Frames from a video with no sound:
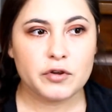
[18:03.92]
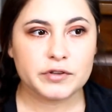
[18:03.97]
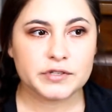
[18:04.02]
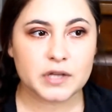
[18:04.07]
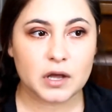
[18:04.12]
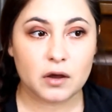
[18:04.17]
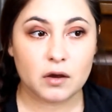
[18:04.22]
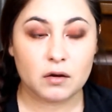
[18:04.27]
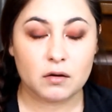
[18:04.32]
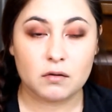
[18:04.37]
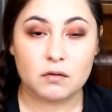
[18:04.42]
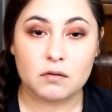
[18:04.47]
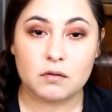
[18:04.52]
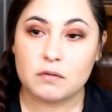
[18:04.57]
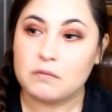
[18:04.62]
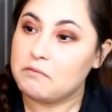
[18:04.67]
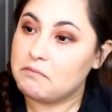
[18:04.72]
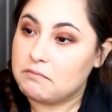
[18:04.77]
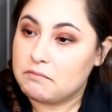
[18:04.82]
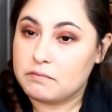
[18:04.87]
So
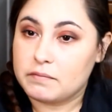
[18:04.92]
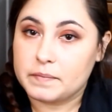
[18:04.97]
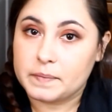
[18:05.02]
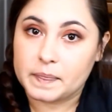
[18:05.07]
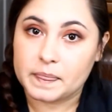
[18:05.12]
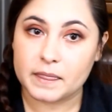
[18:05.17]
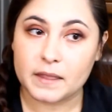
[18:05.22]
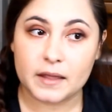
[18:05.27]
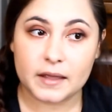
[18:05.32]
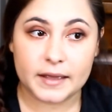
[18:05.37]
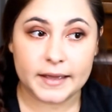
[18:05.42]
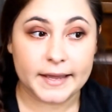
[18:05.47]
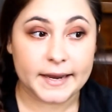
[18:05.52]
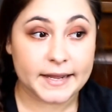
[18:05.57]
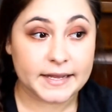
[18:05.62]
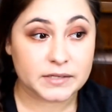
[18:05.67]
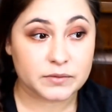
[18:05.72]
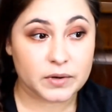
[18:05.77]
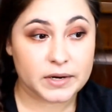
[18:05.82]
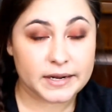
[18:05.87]
it
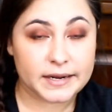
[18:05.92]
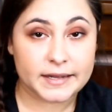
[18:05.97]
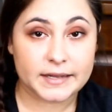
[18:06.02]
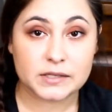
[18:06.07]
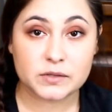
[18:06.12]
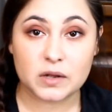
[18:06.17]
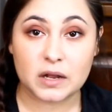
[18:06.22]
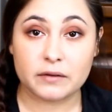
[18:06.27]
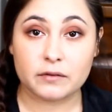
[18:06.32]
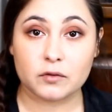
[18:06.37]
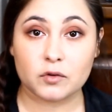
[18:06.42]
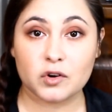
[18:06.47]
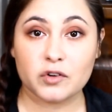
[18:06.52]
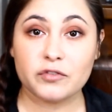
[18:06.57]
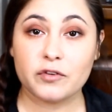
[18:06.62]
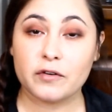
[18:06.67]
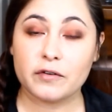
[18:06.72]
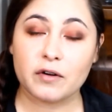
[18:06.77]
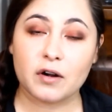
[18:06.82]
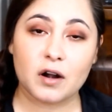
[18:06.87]
is what it is. We have a
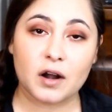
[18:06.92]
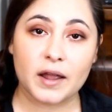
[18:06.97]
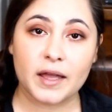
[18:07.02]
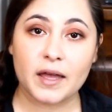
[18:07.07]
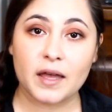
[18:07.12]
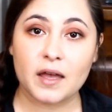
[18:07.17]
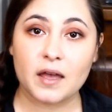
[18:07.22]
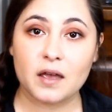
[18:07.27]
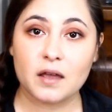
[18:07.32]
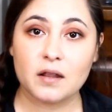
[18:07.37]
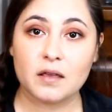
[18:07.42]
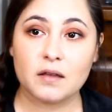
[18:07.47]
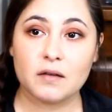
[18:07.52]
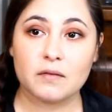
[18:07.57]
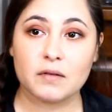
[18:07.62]
roof over our head.